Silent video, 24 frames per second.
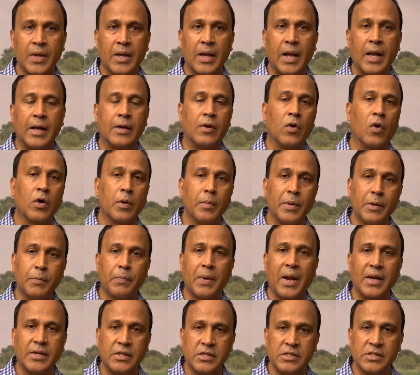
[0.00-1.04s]
agronomic
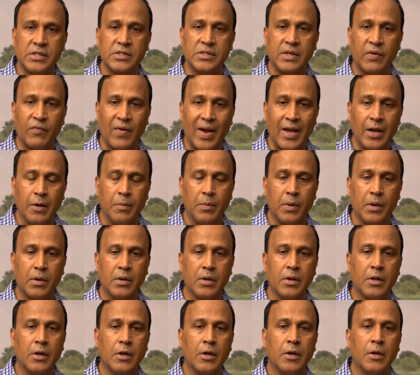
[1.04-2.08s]
practices
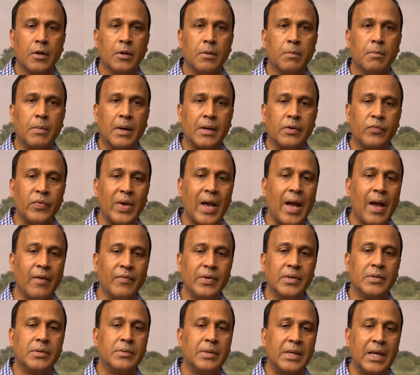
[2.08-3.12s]
available, but we
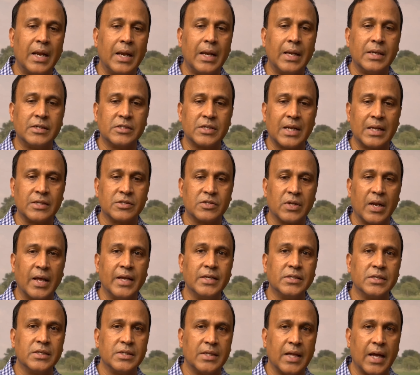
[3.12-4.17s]
haven't really
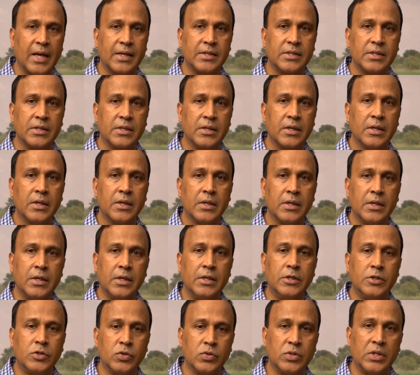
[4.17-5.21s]
translated that
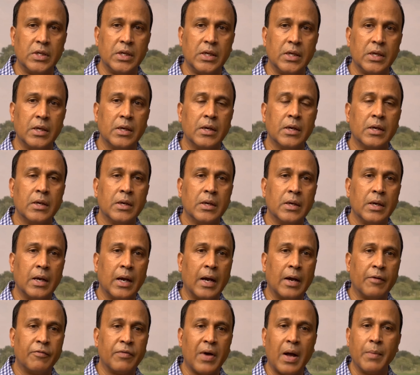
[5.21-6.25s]
into the
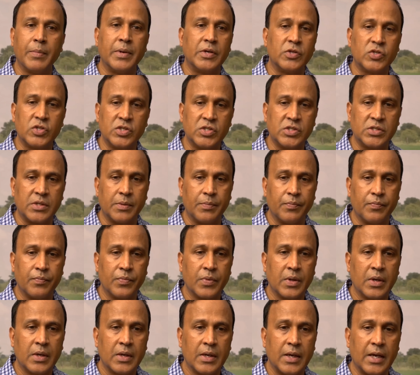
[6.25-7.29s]
farming system,
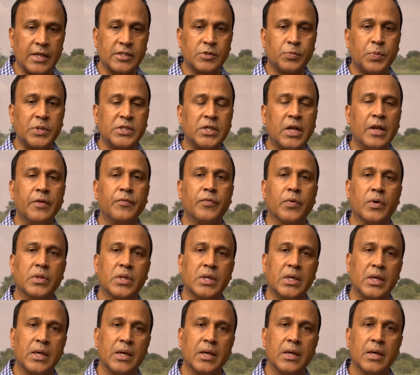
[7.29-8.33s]
especially for
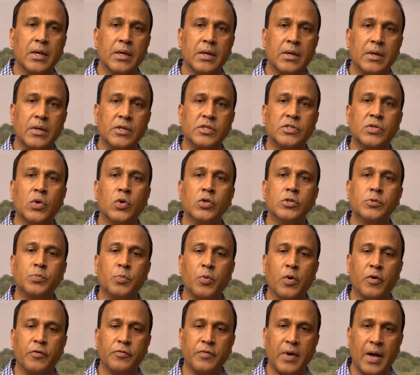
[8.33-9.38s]
the
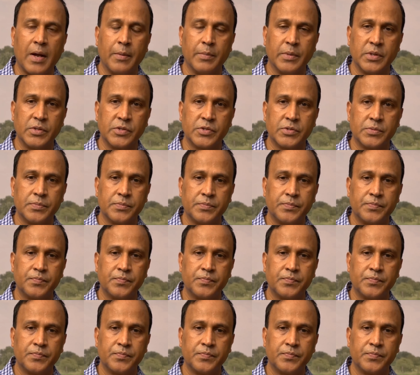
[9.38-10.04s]
resource-poor farmers.